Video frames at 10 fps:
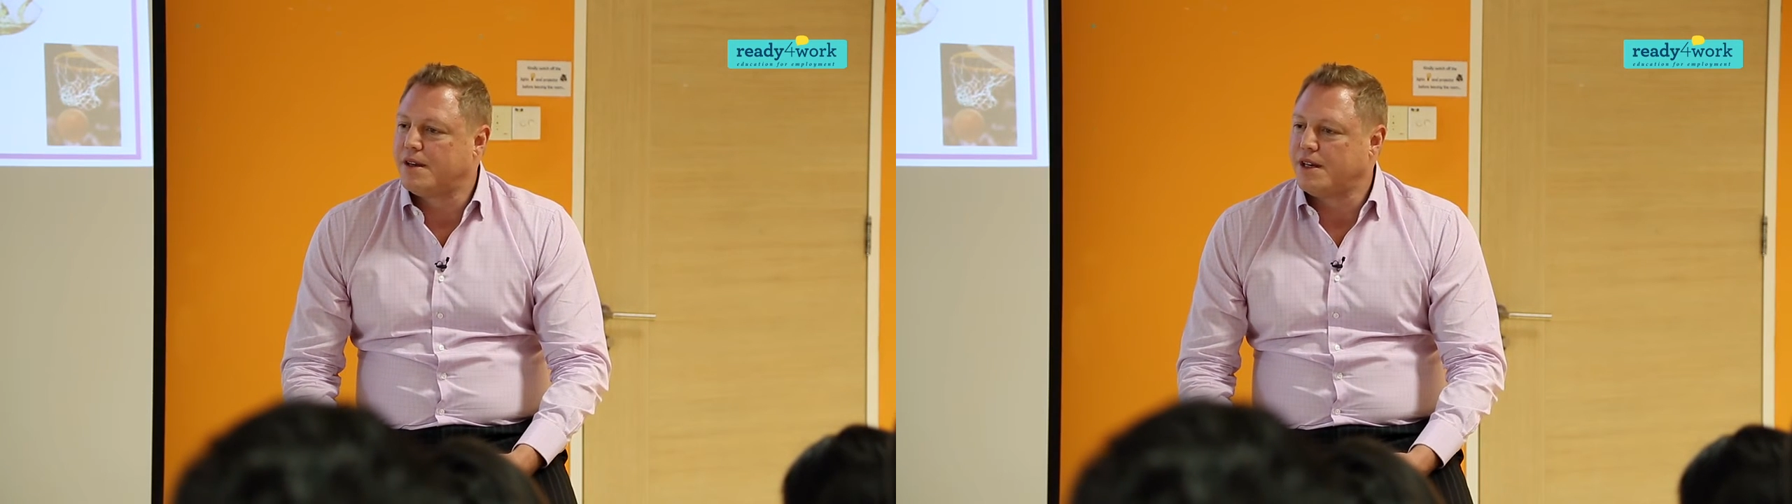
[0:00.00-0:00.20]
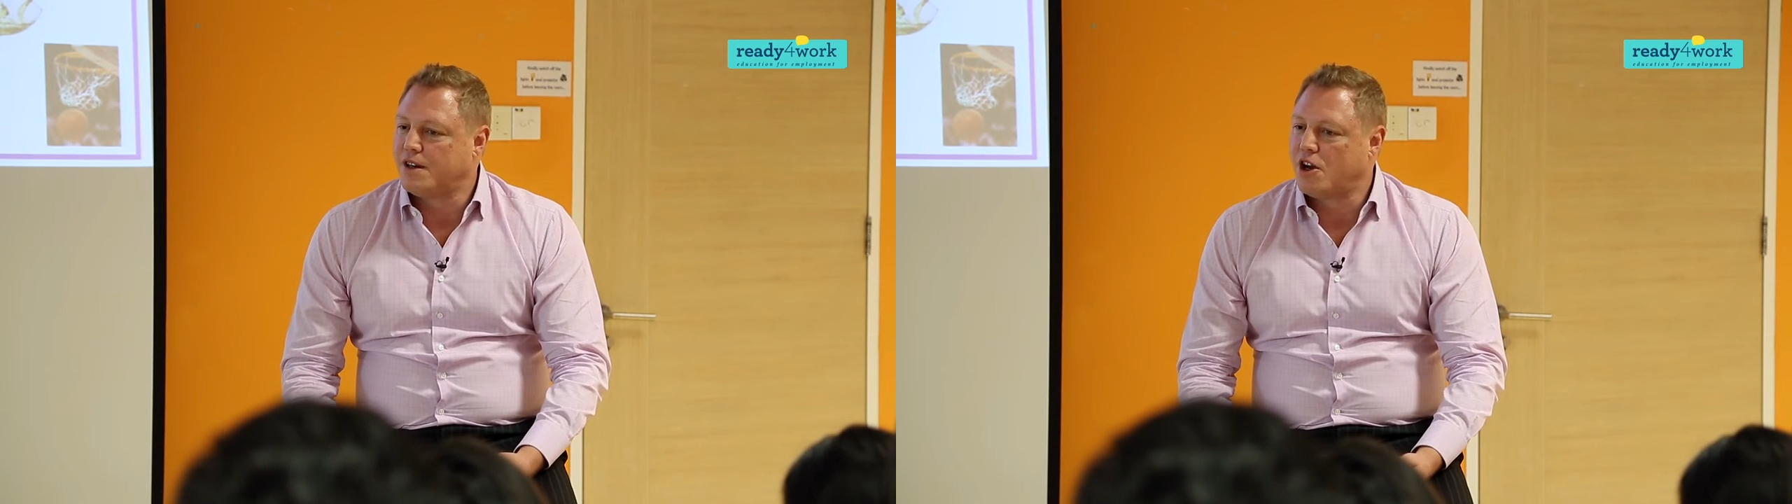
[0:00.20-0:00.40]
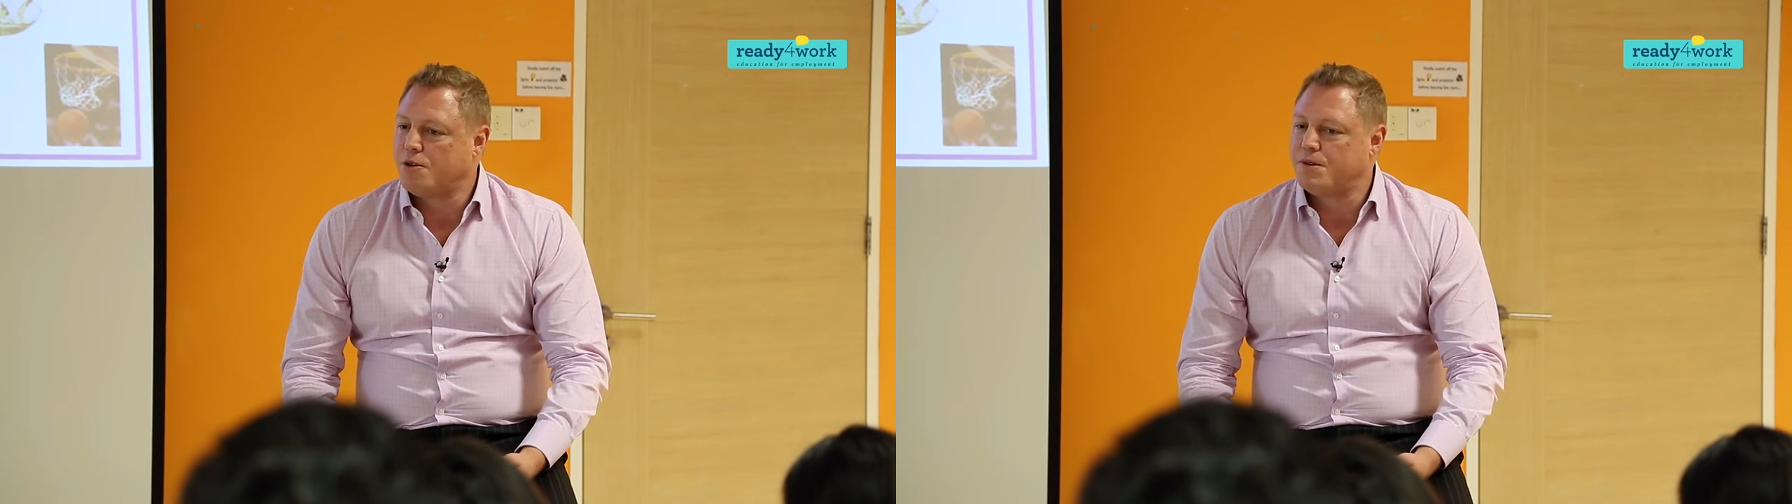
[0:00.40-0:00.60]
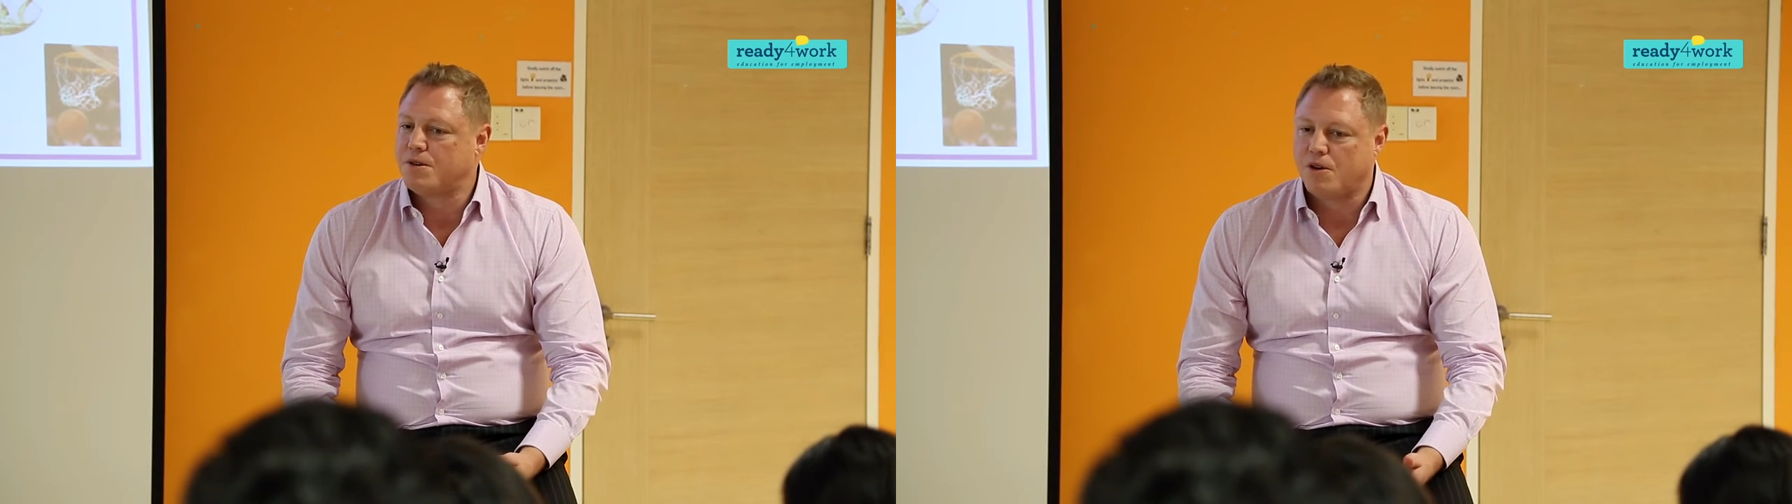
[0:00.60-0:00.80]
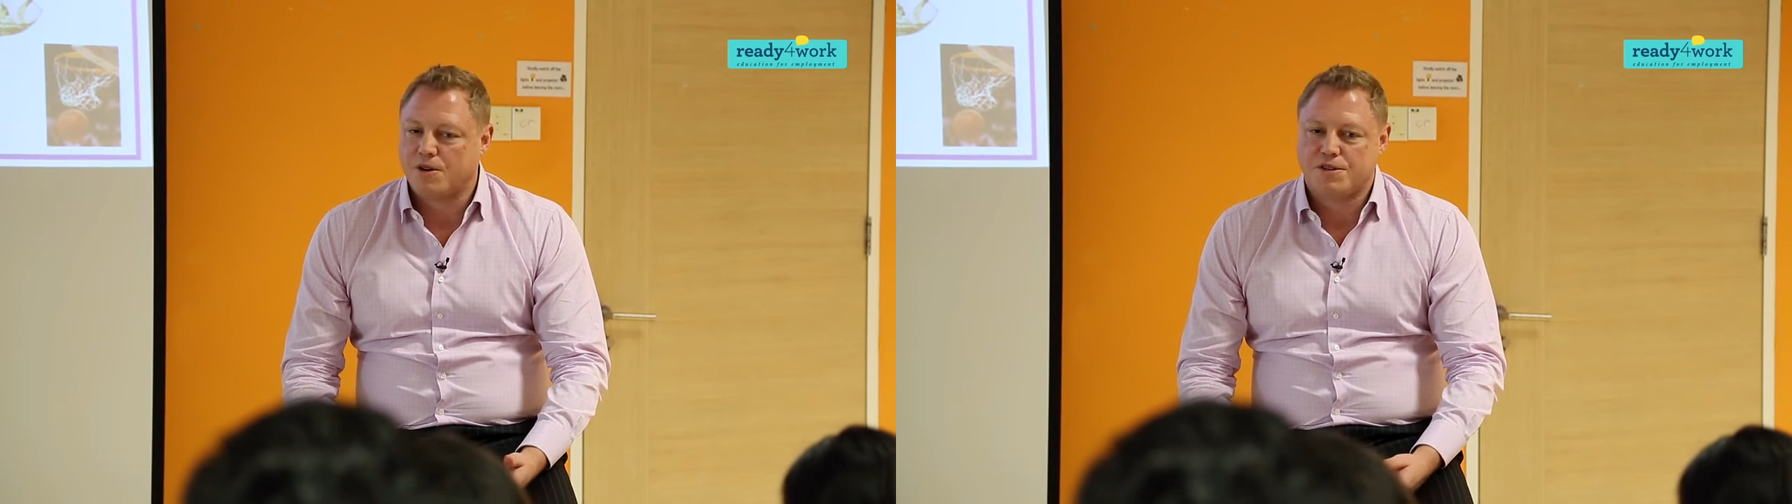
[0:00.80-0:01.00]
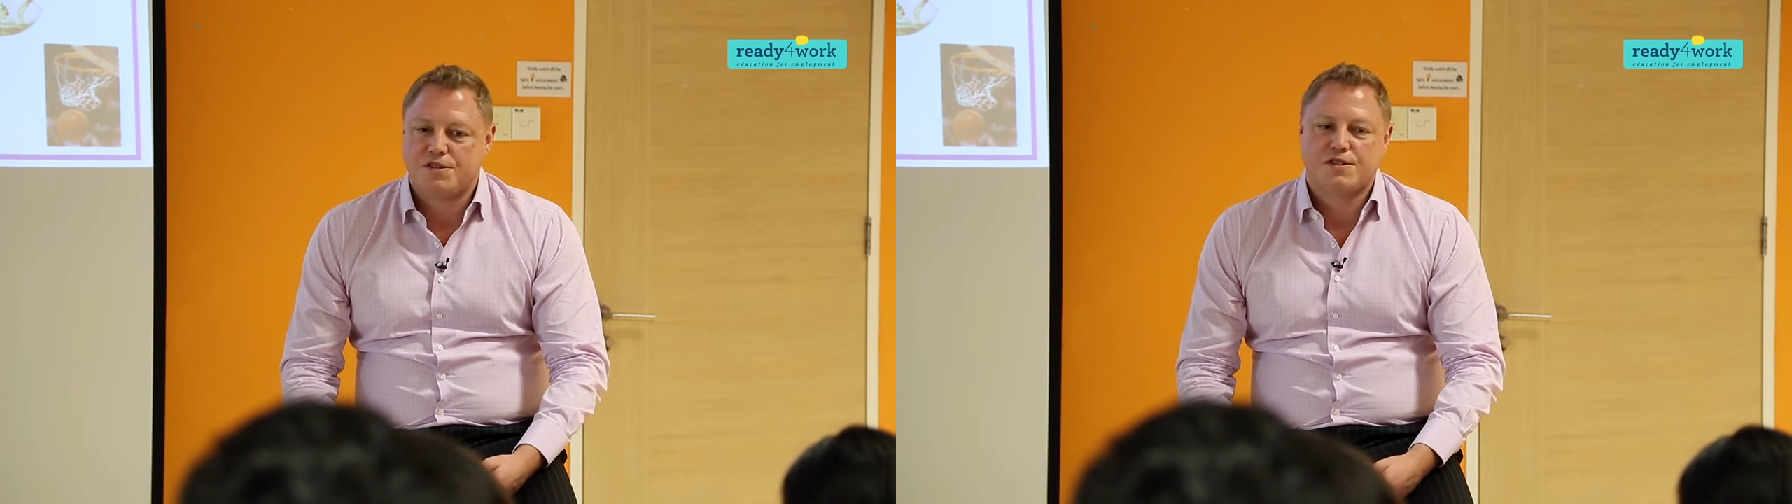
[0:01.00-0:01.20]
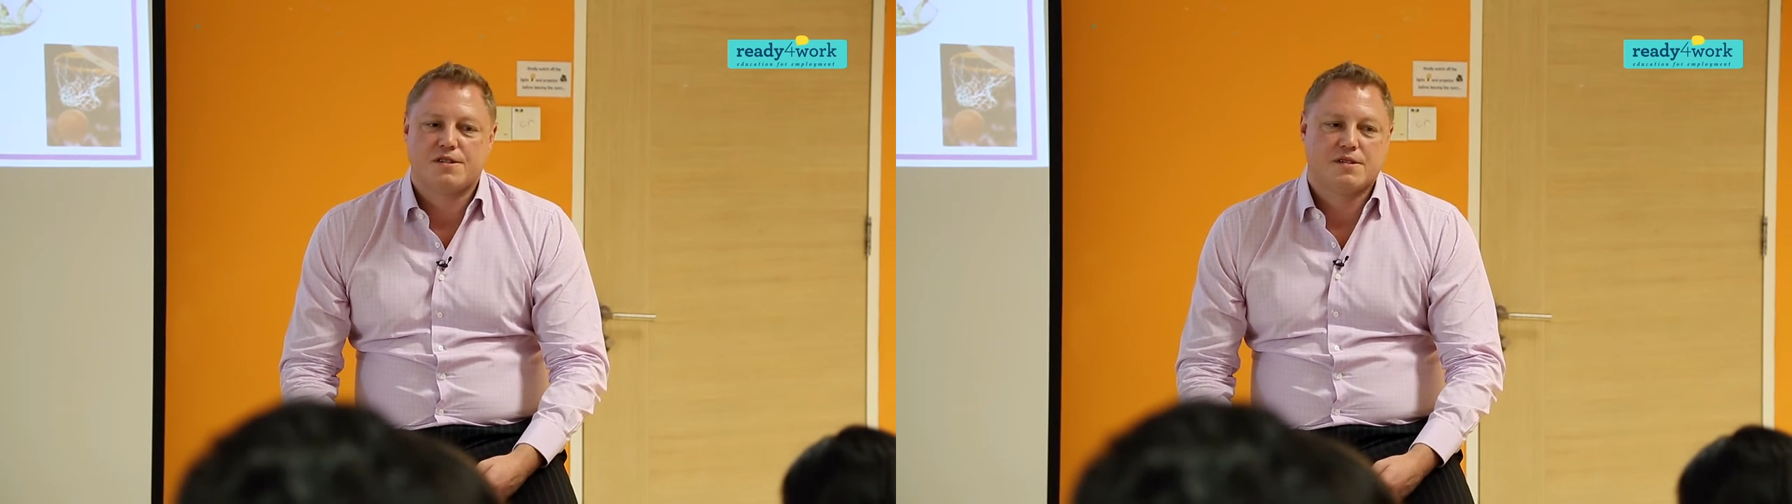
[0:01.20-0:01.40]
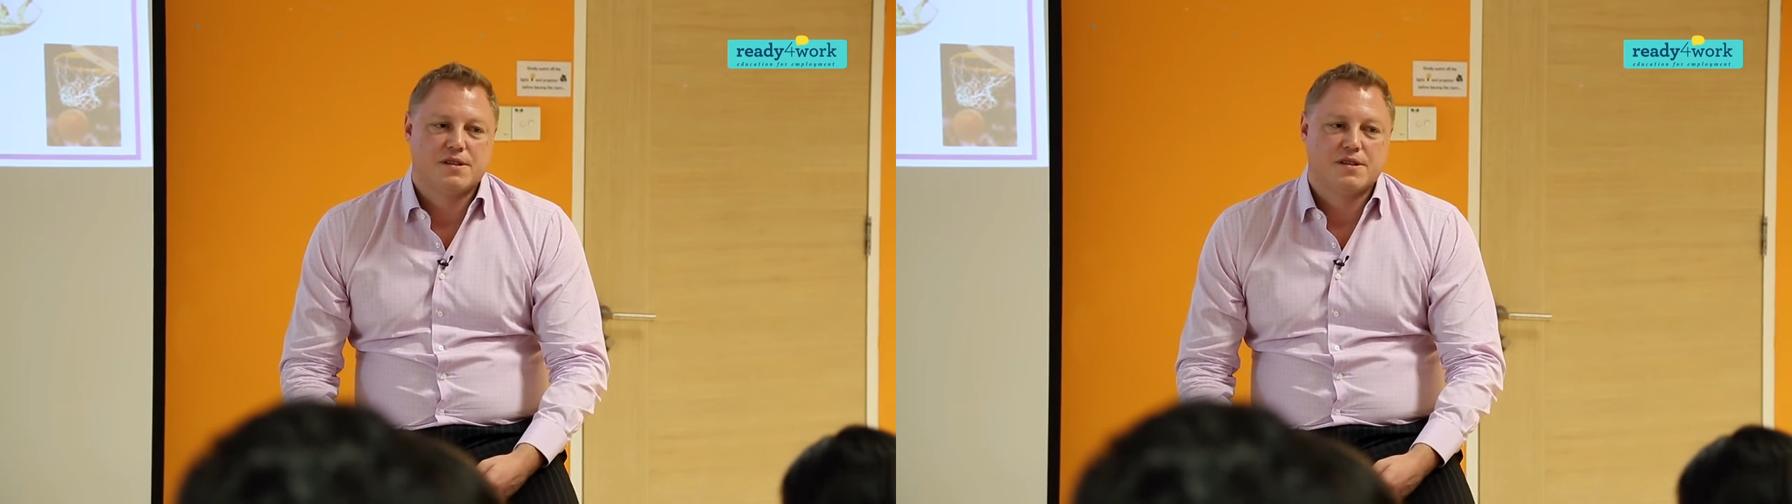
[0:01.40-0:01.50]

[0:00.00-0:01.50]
in an open, honest,